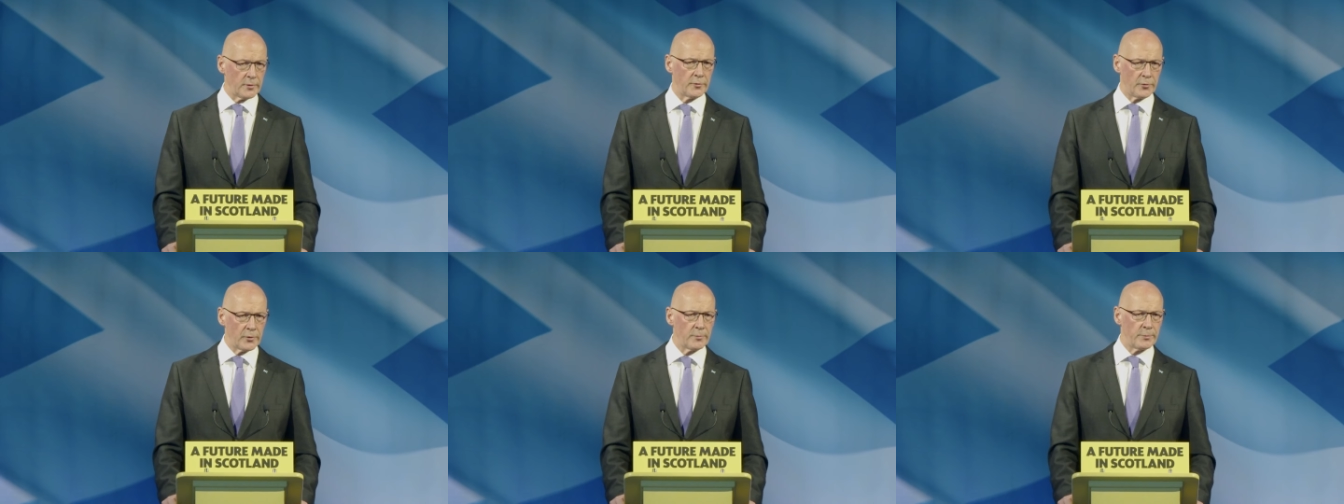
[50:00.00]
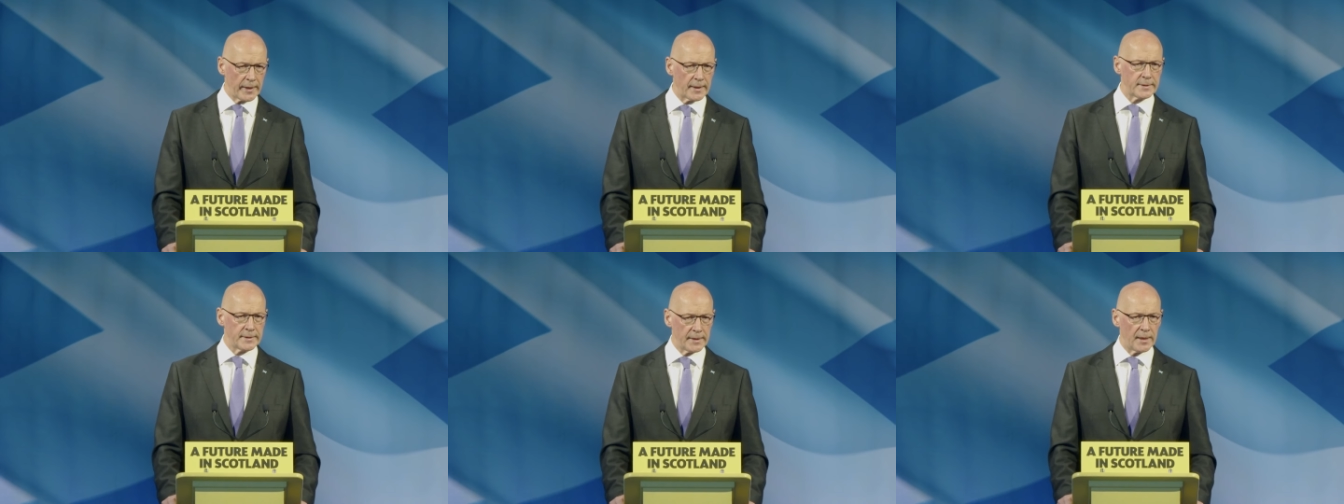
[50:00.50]
although it
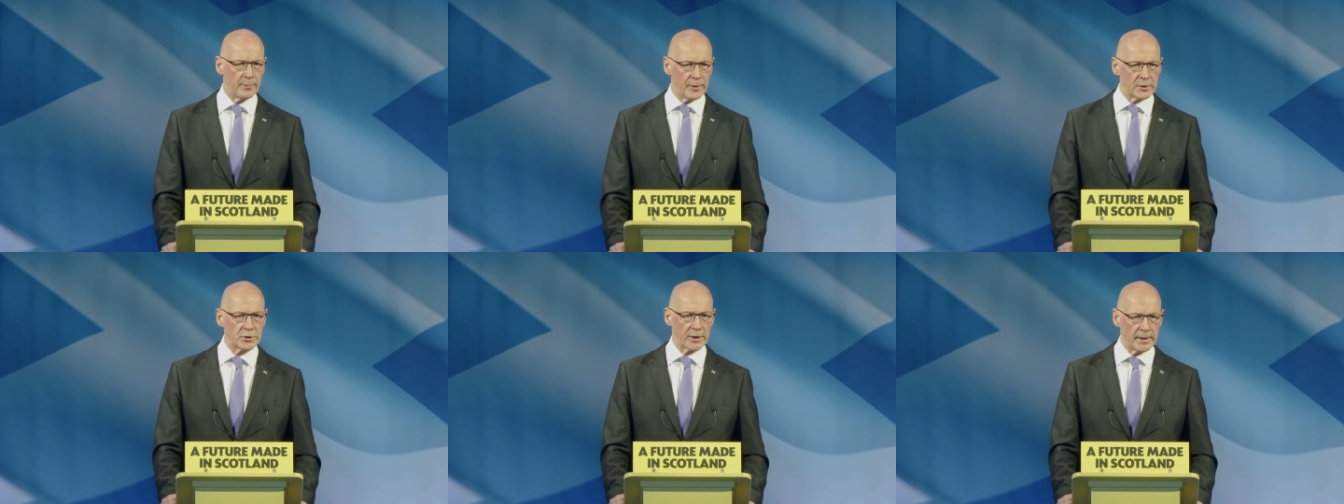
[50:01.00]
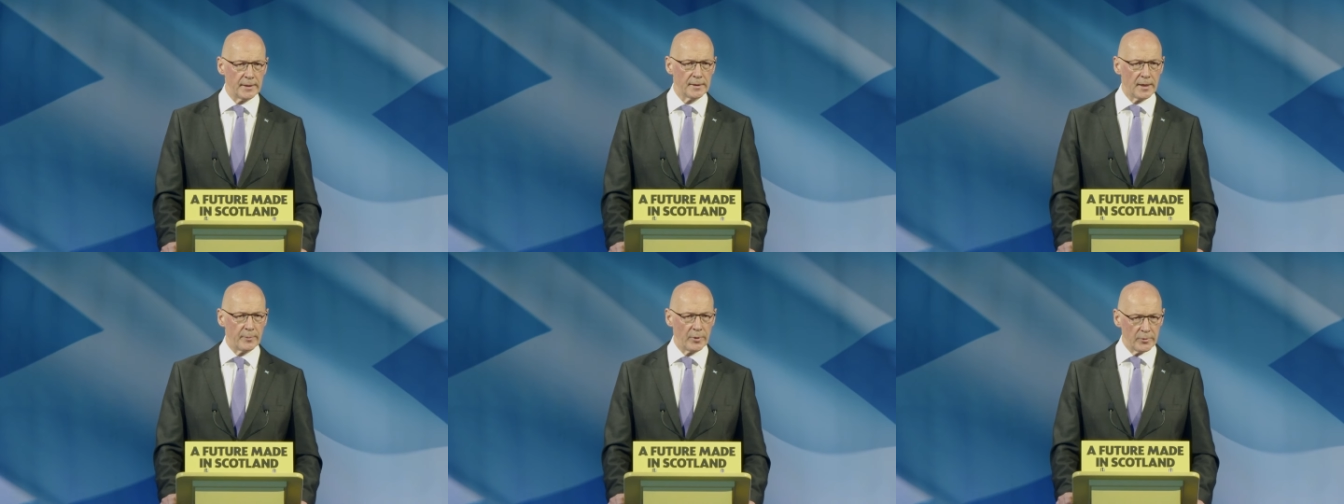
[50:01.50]
began to get a bit tricky
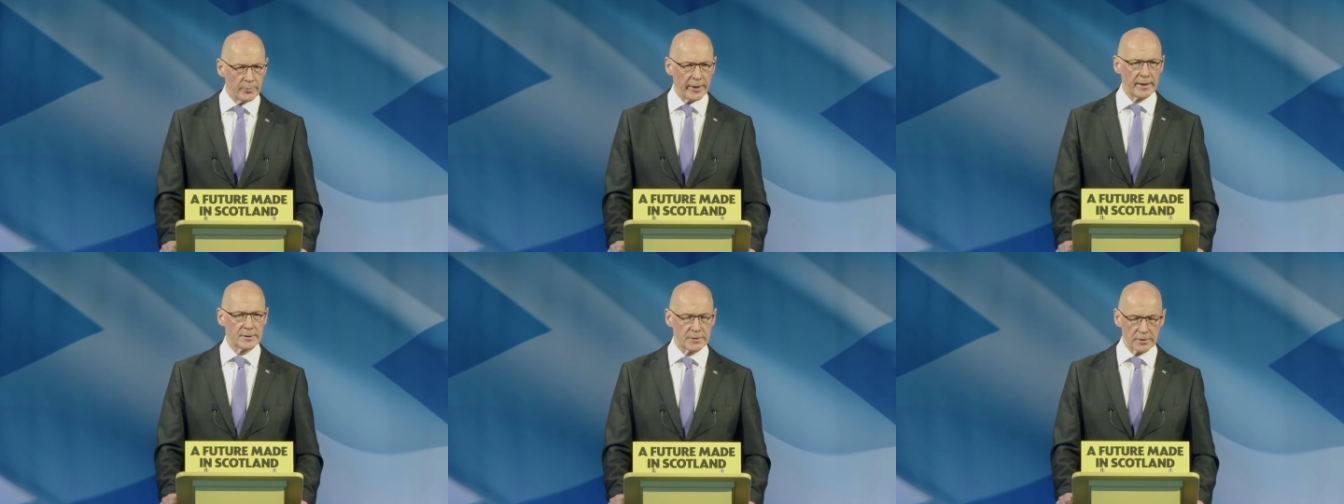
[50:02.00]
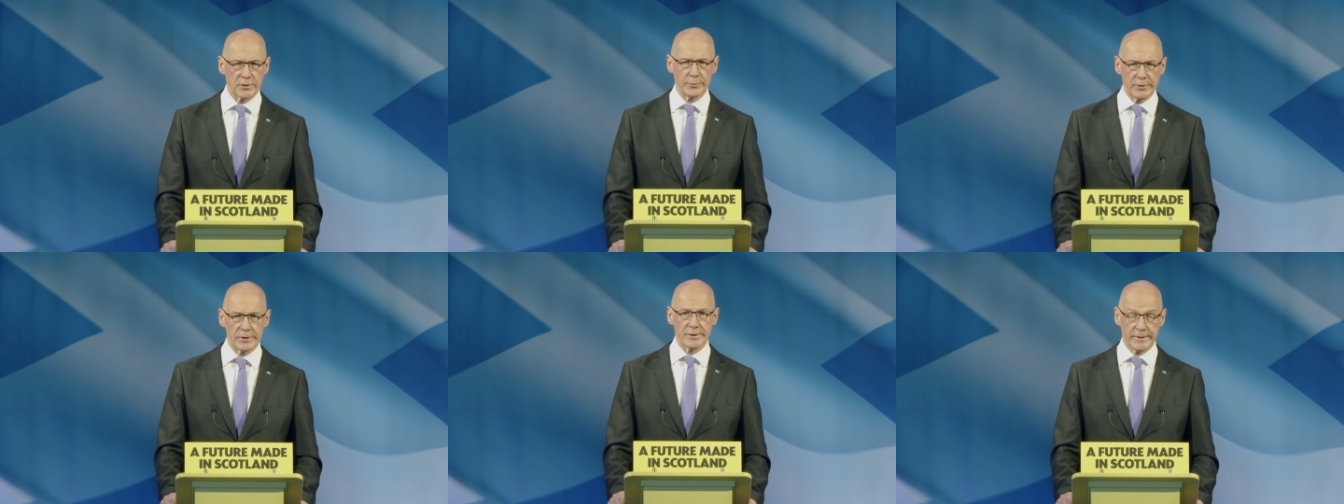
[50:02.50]
about Brexit because
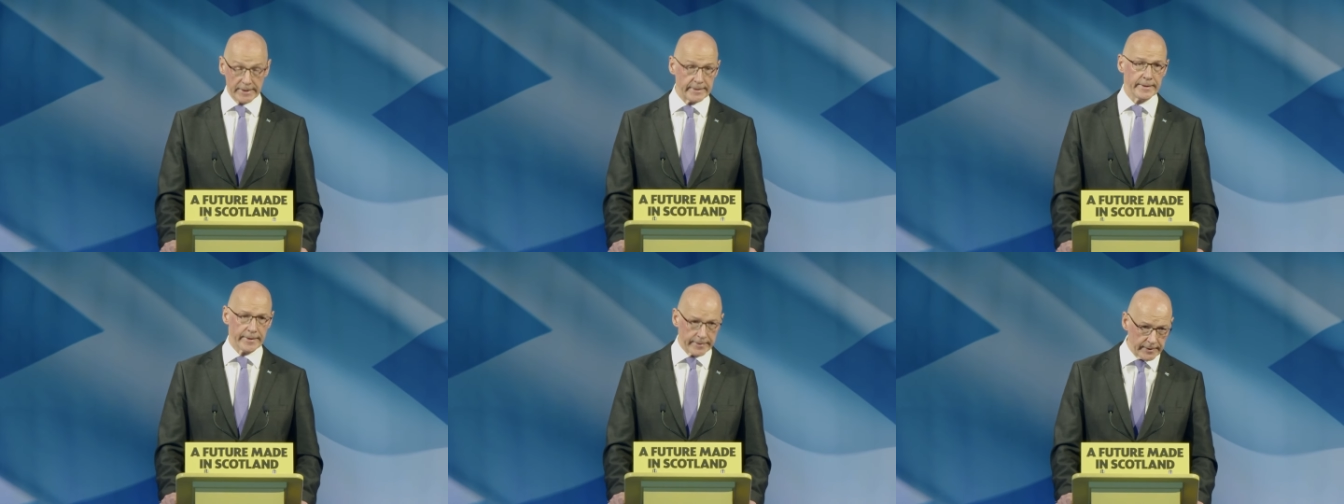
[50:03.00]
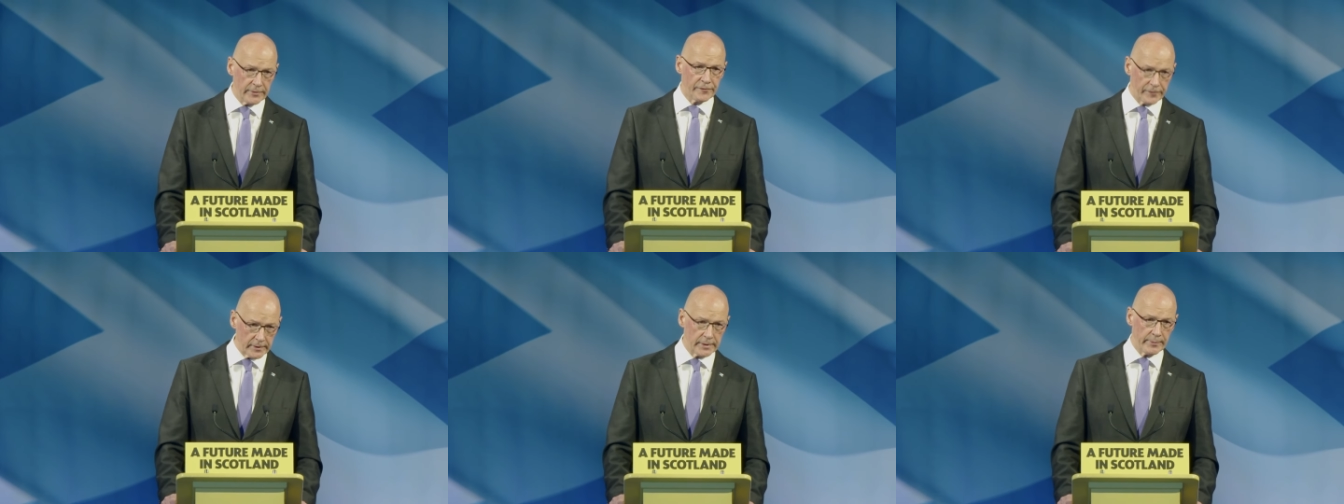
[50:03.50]
we just didn't agree
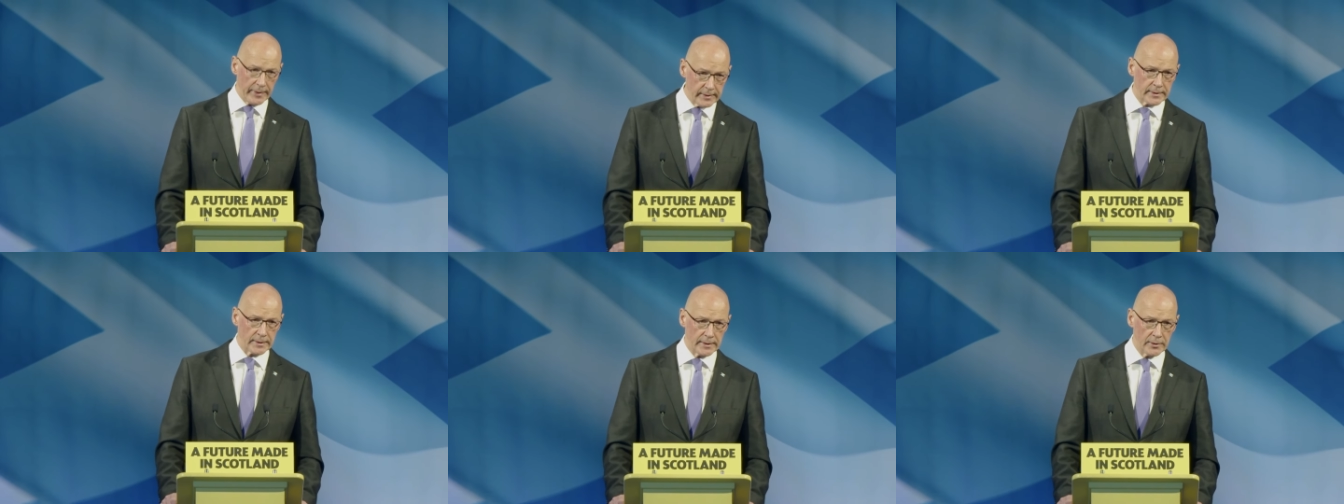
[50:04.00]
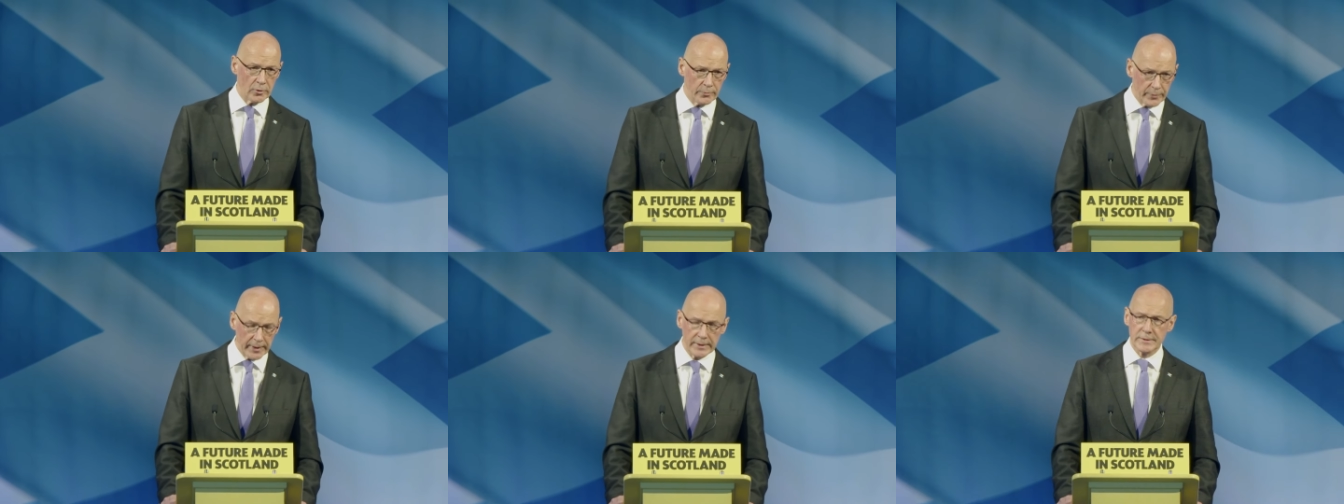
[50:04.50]
fundamentally
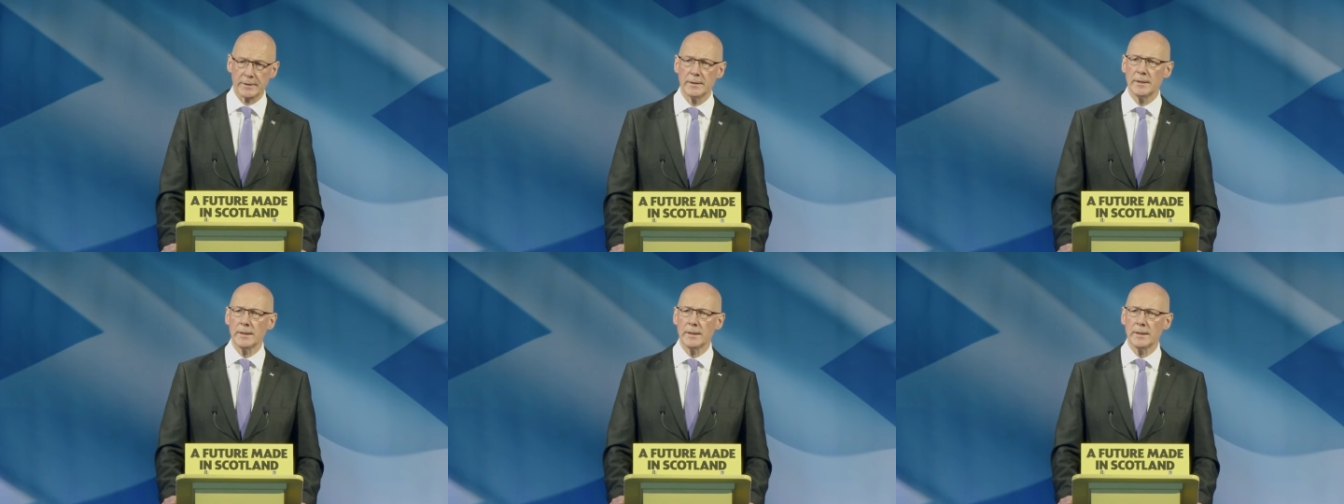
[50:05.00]
on Brexit.